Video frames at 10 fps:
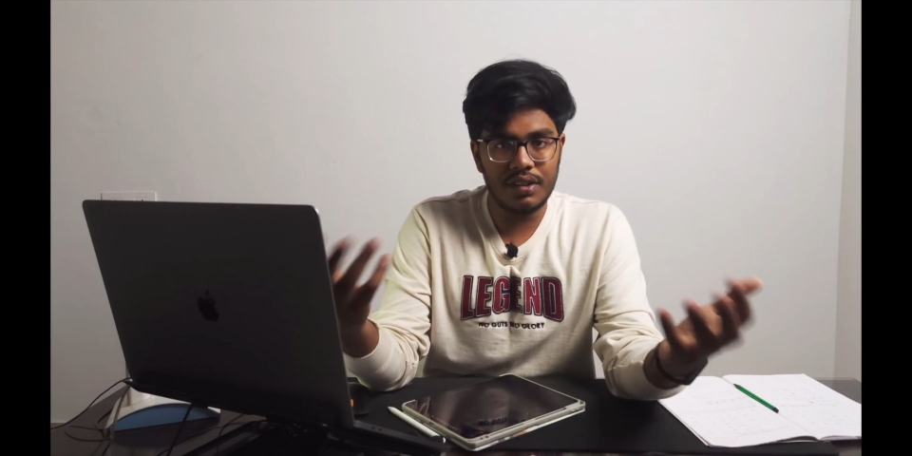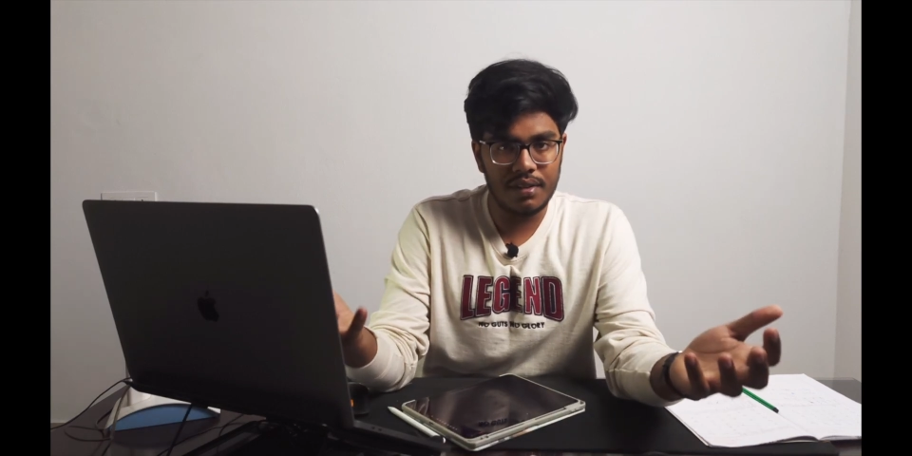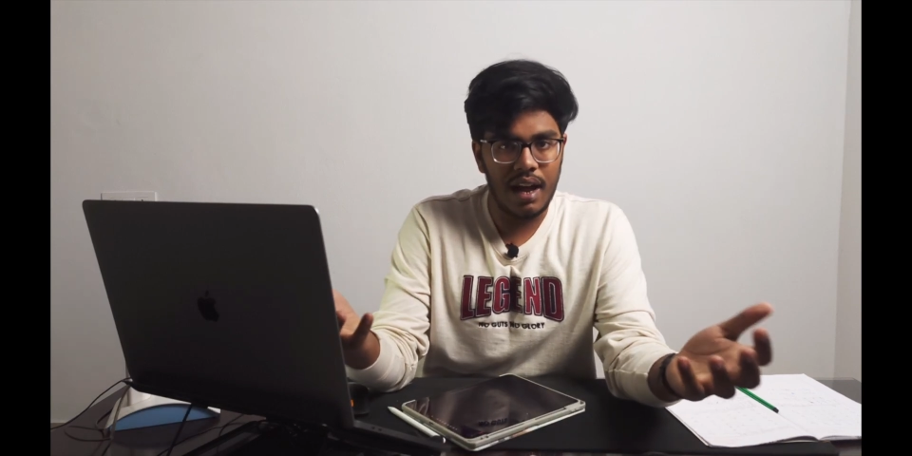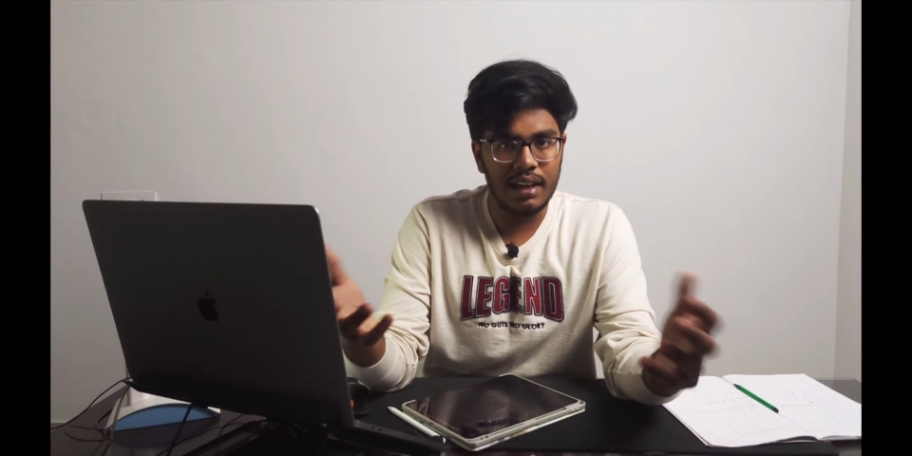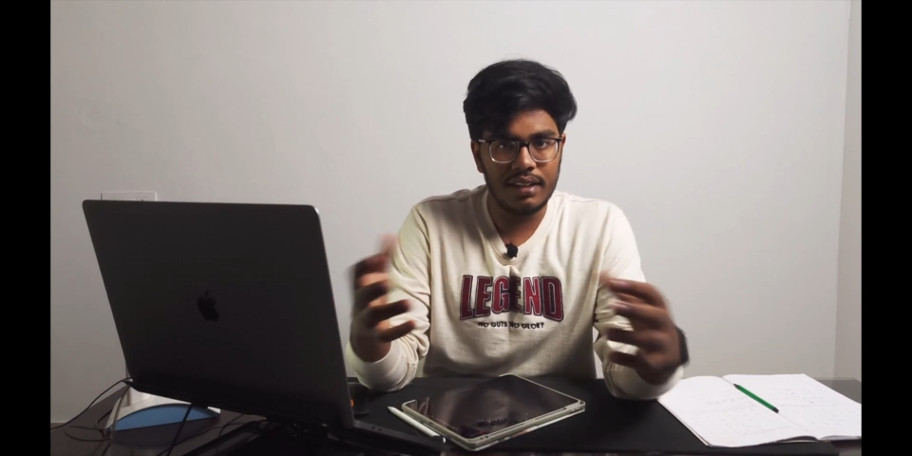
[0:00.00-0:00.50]

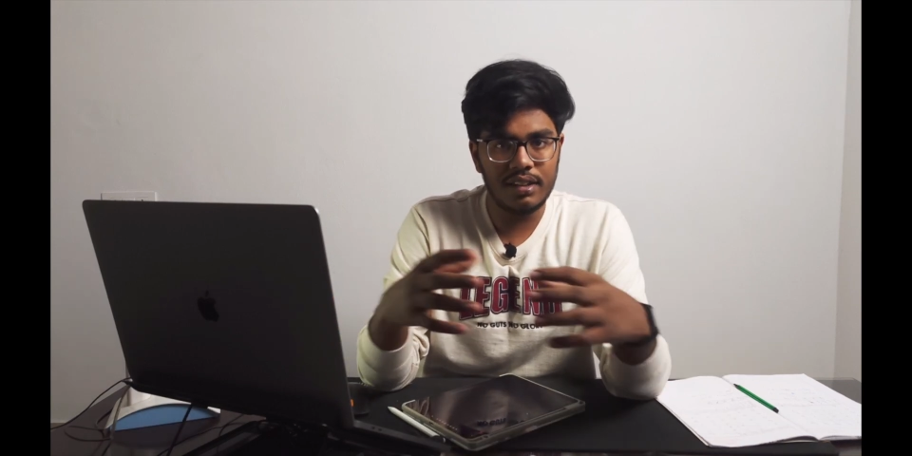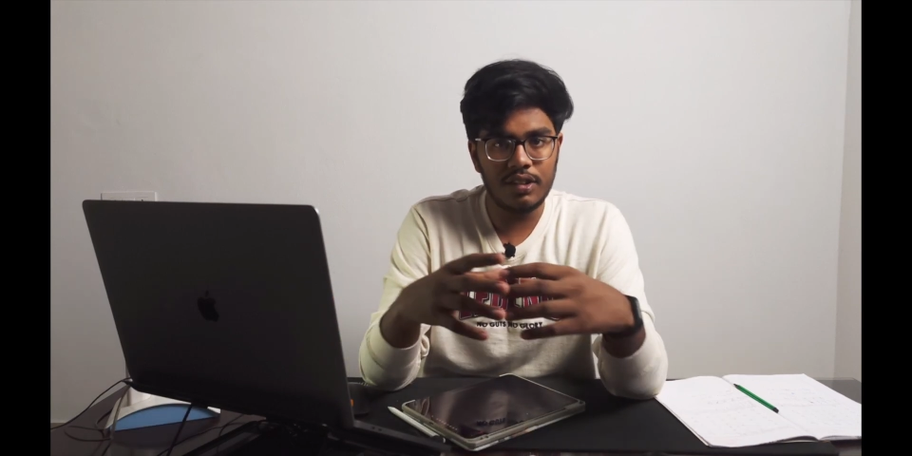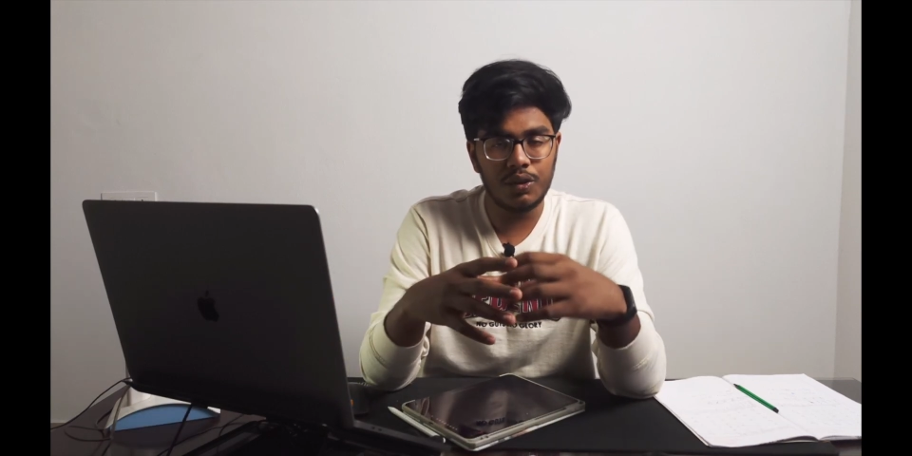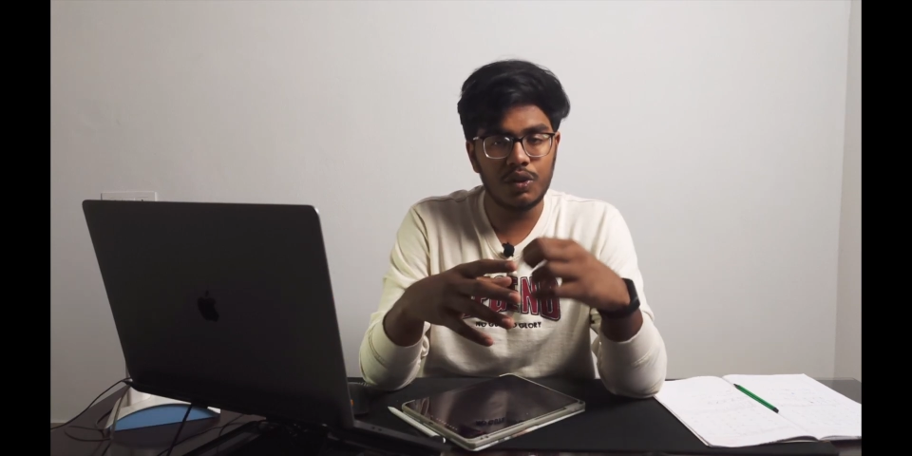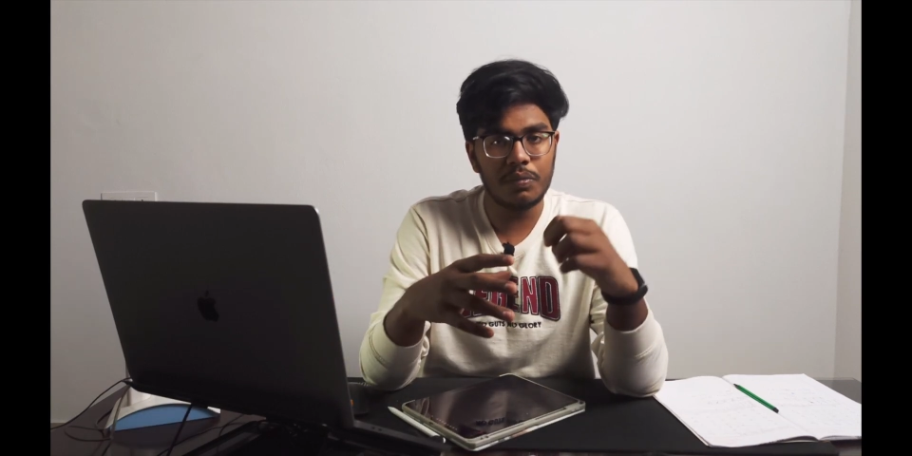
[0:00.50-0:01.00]

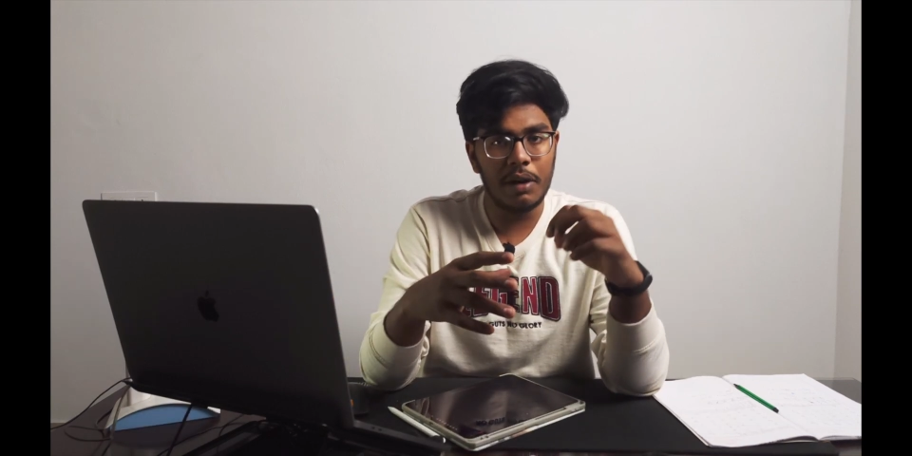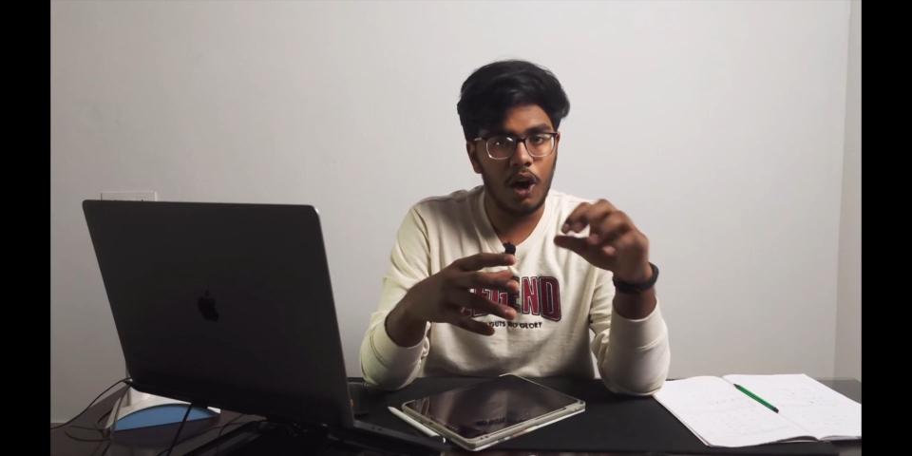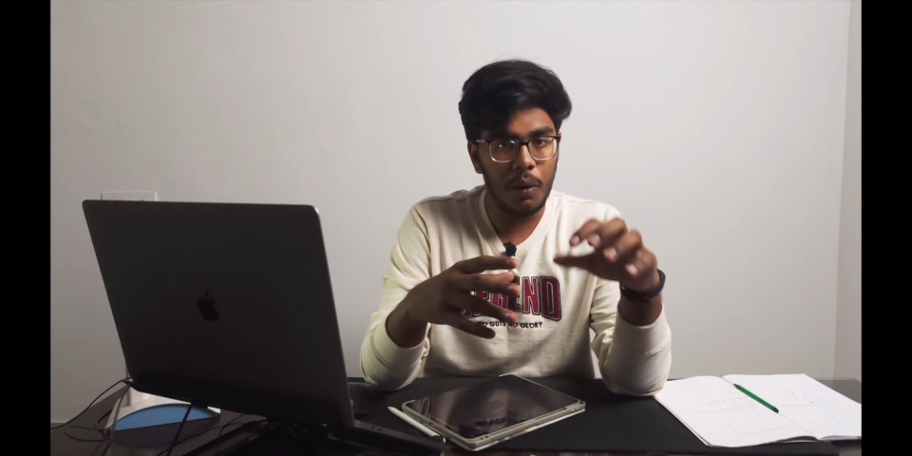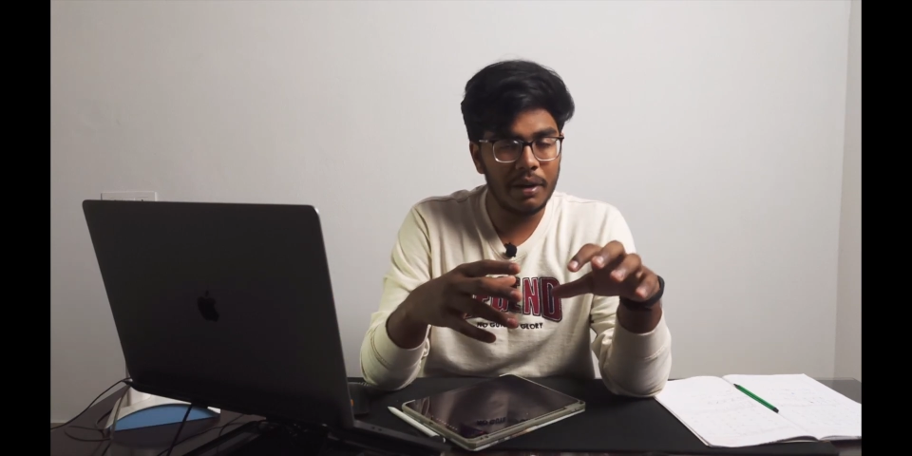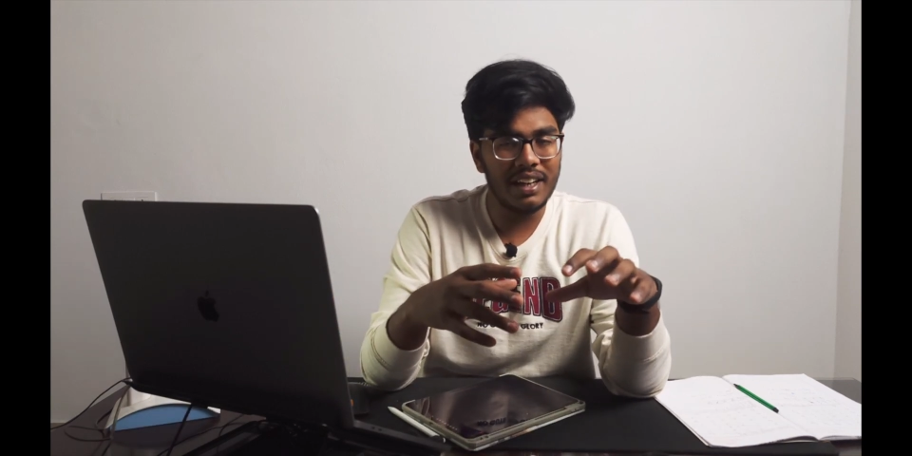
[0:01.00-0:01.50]
strategies used by
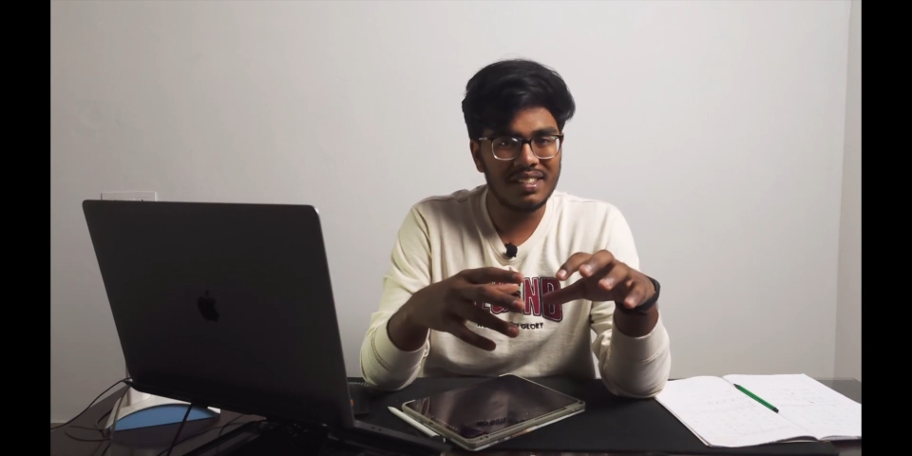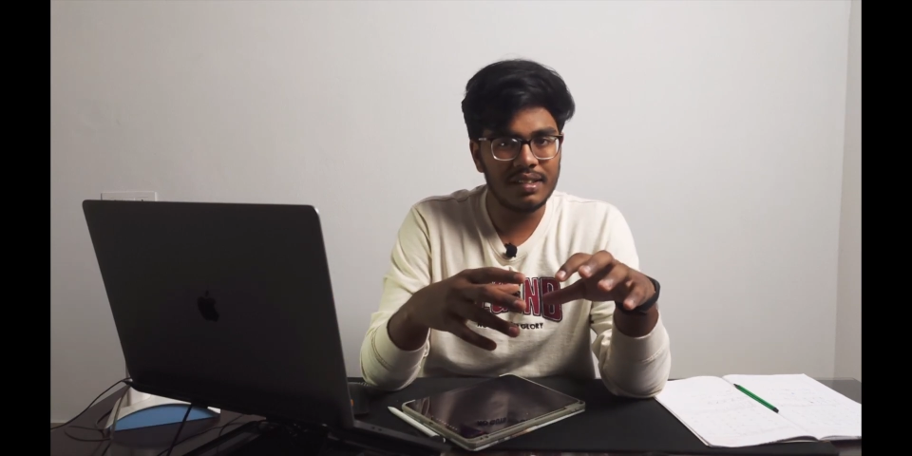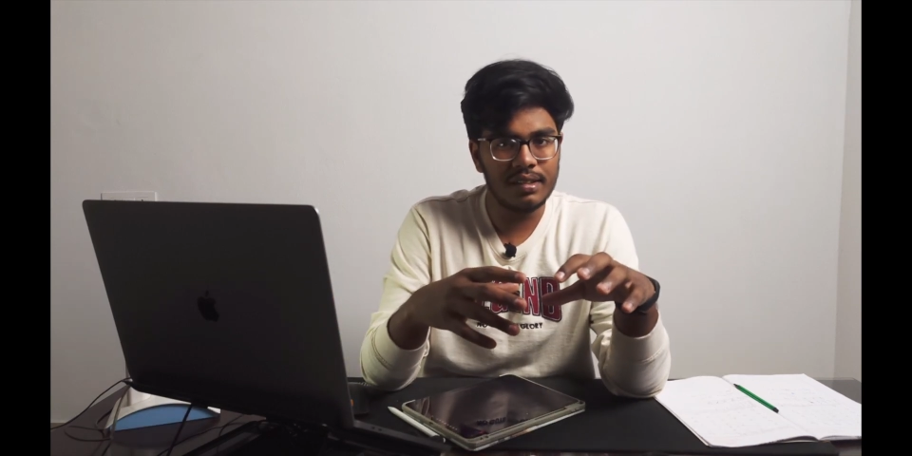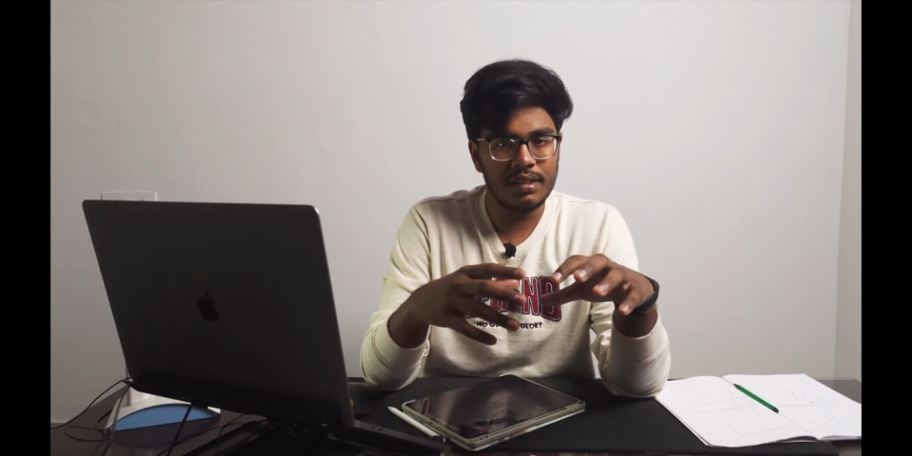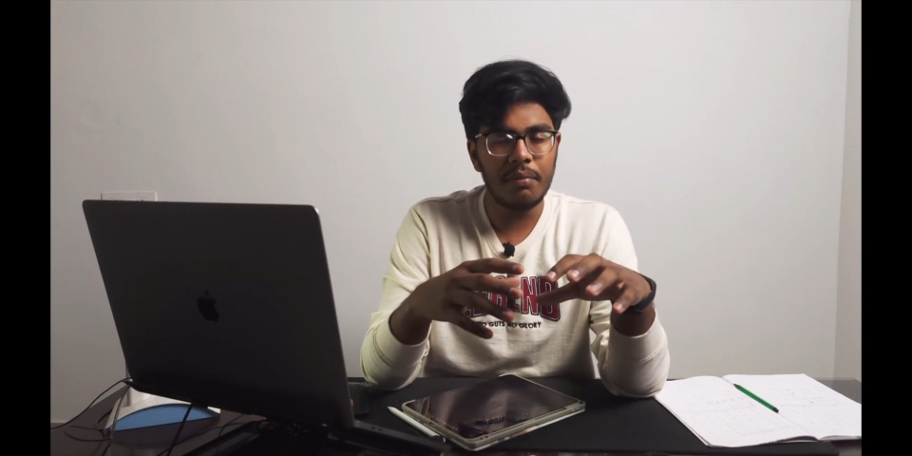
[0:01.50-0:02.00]
operating
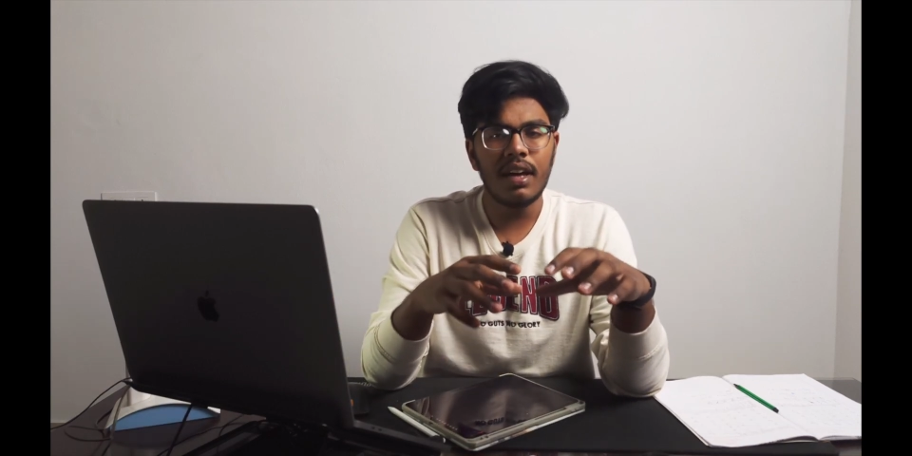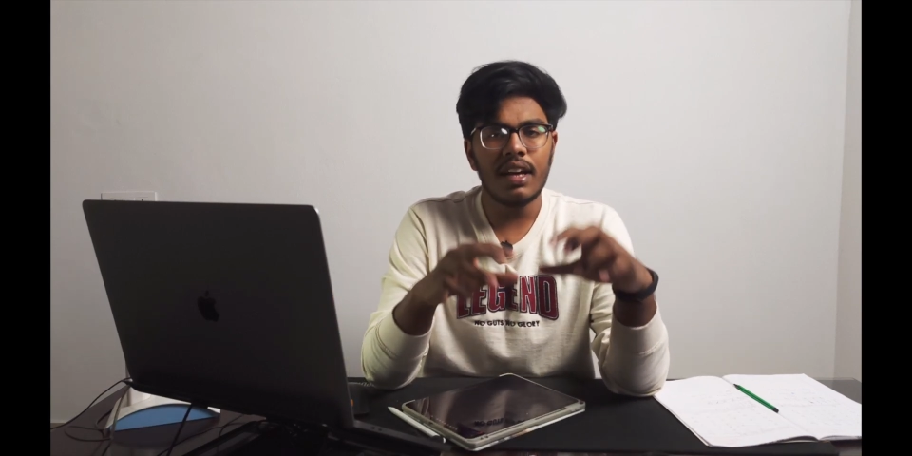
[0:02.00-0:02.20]
system,